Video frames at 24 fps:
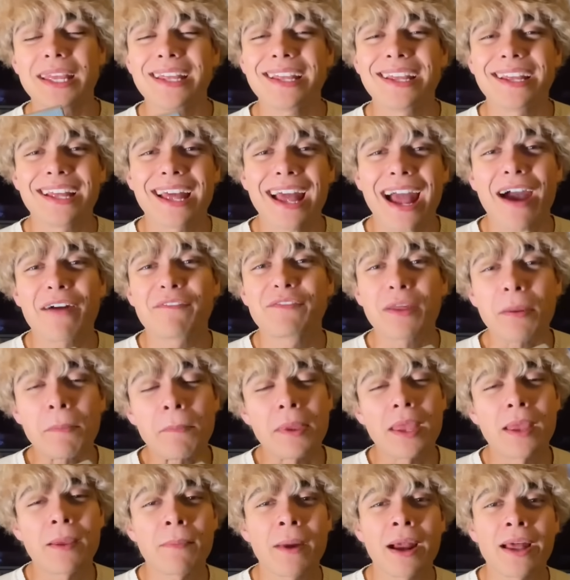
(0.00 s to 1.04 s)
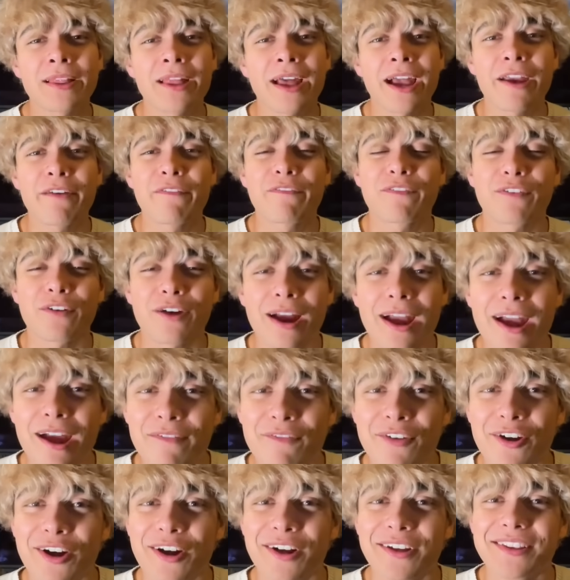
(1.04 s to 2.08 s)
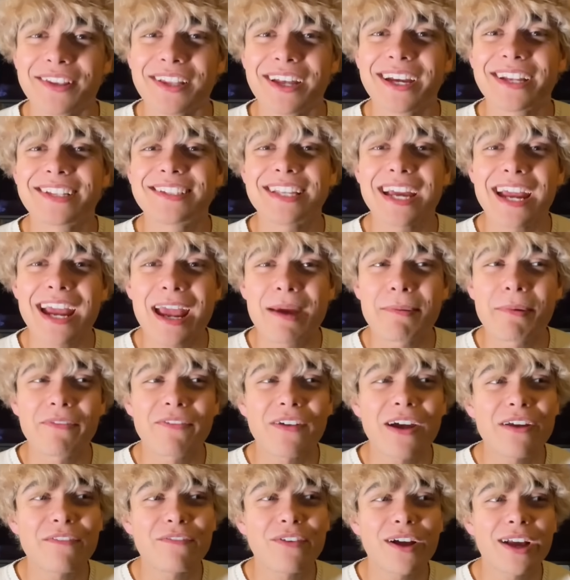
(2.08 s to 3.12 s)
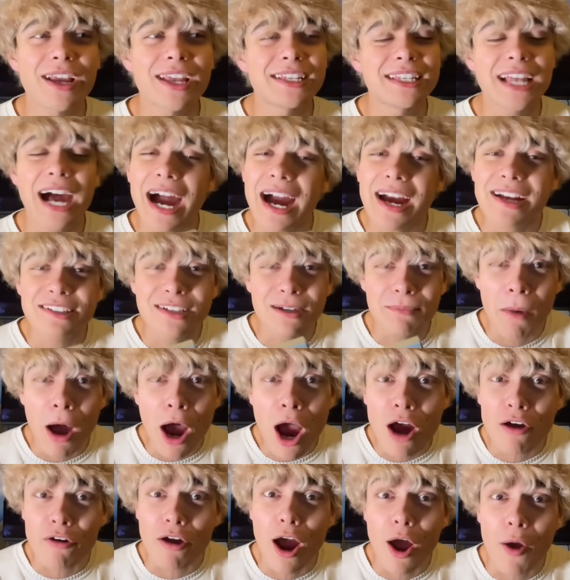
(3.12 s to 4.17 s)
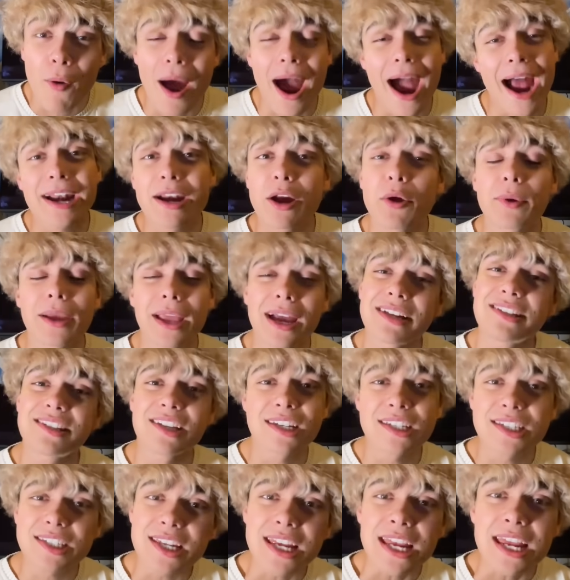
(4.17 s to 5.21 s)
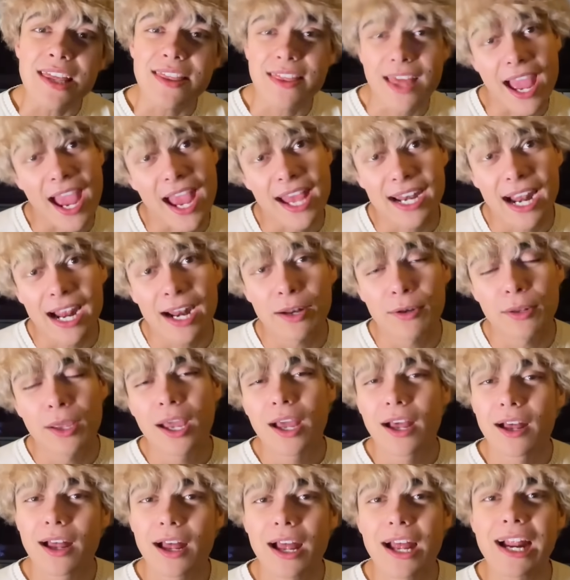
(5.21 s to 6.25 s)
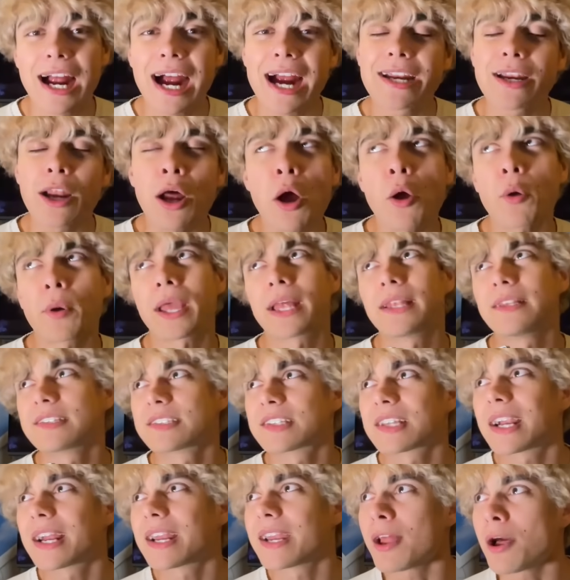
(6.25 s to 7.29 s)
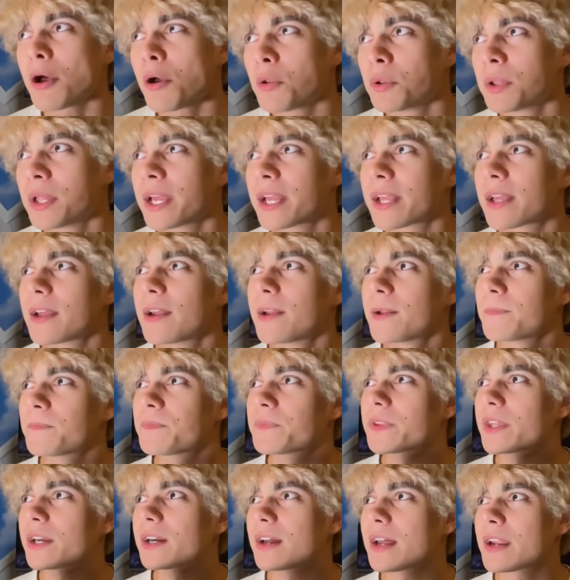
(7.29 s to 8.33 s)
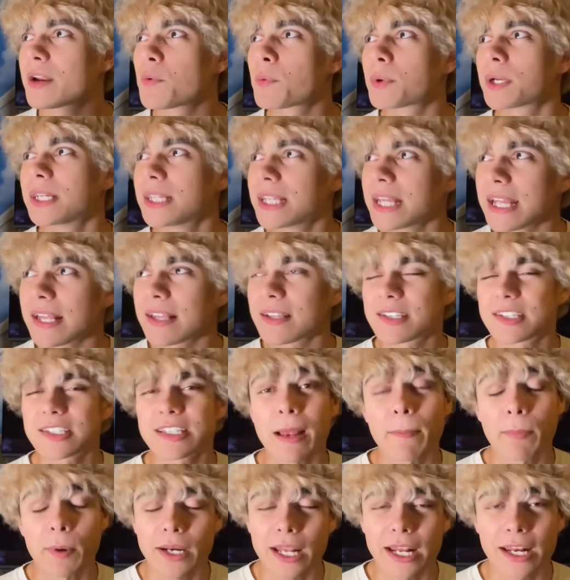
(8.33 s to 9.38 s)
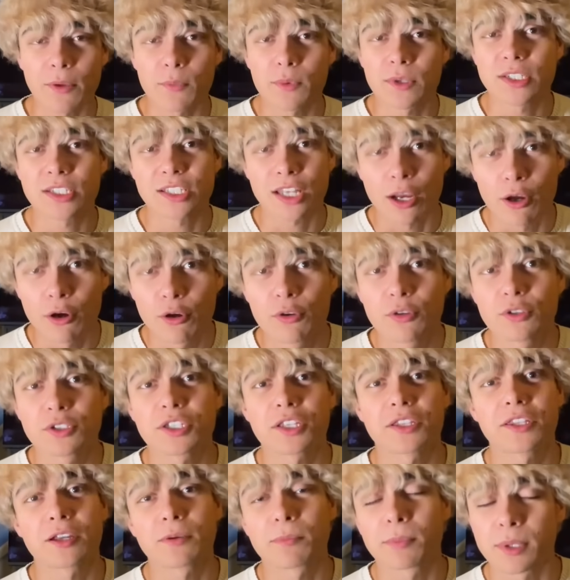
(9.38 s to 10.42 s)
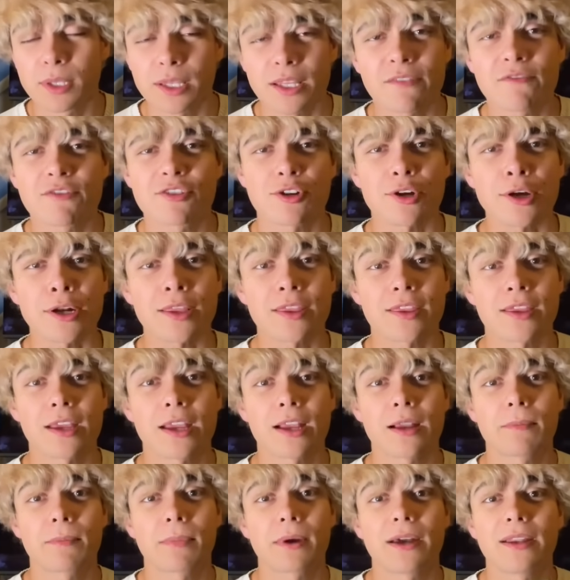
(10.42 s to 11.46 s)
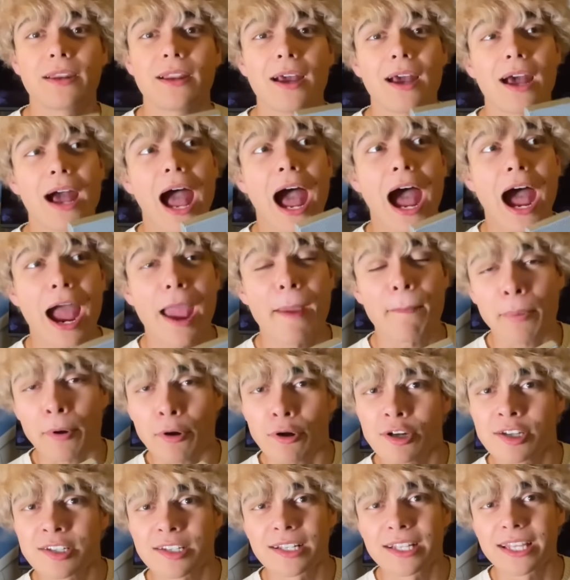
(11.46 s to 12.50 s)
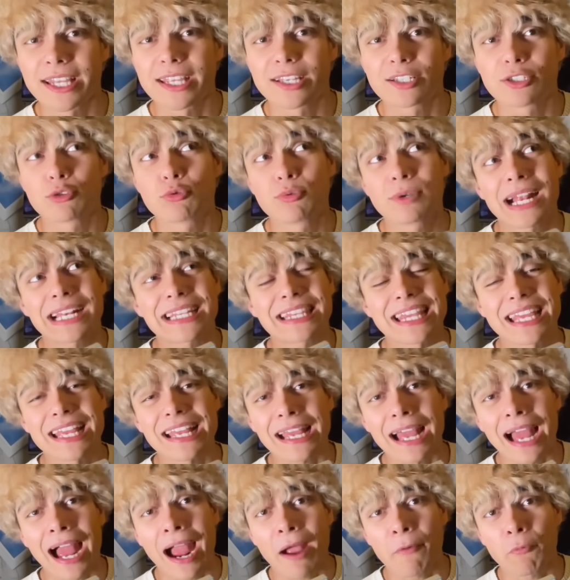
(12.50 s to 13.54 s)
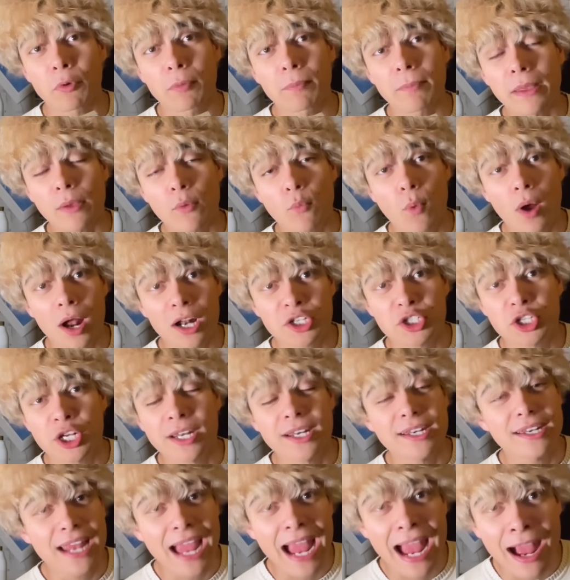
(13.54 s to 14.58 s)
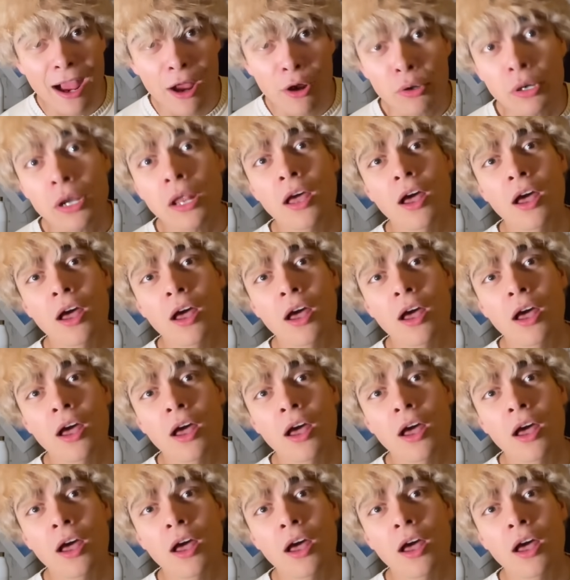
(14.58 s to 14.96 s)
have them be in my life forever. And like, damn, if I fucking die tomorrow, I don't get to see that. I know. Okay, listen, I know like I don't want to like step on anyone's toes on their beliefs or anything, but I personally do not think I will be watching down